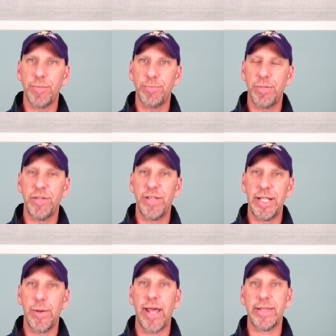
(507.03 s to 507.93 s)
put a
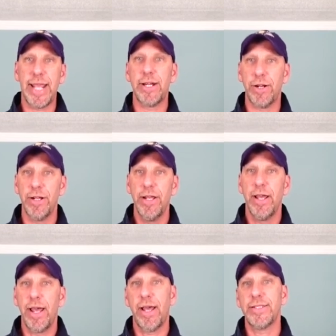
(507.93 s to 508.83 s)
video out later
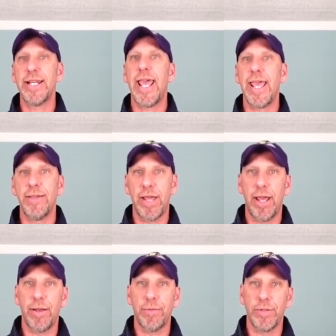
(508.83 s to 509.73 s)
today,
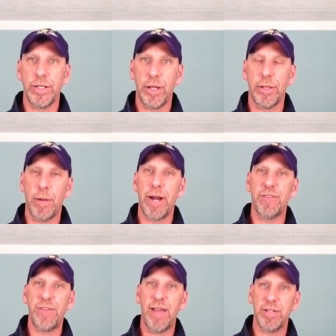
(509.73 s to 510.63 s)

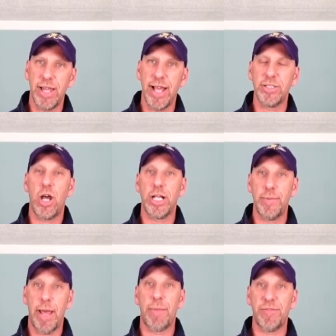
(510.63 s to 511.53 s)
around 5 o'clock, talking
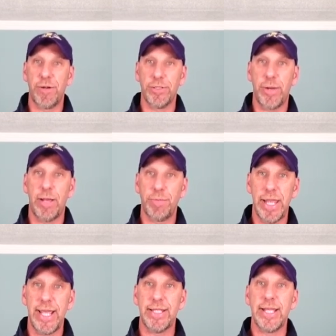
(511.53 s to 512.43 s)
about my first round
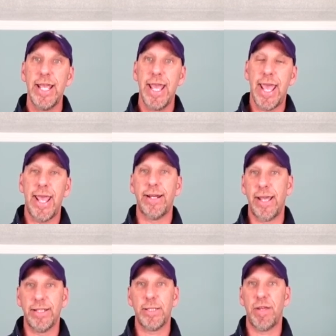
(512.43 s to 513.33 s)
plays
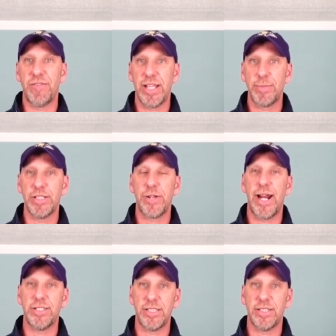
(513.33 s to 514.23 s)
and some investment
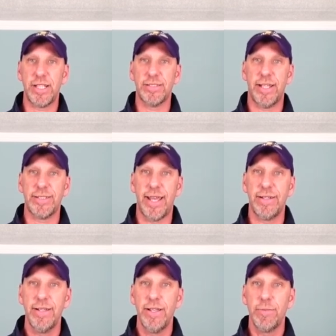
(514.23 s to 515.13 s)
strategies and things like
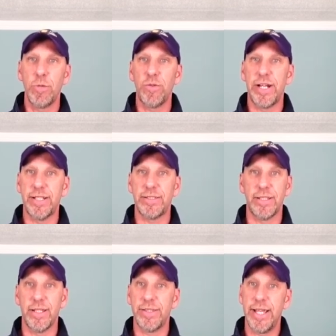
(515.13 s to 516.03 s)
that, moving into
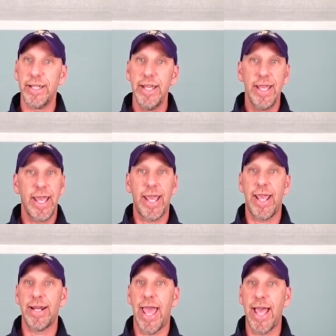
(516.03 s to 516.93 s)
the thing.
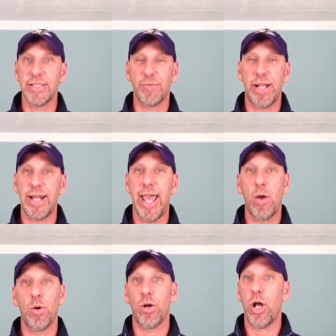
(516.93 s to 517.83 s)
And as of right
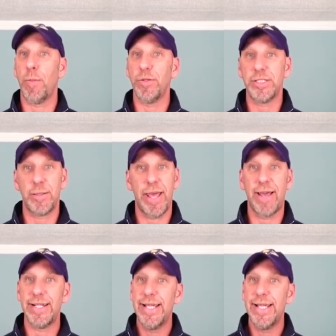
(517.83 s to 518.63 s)
now, we're almost about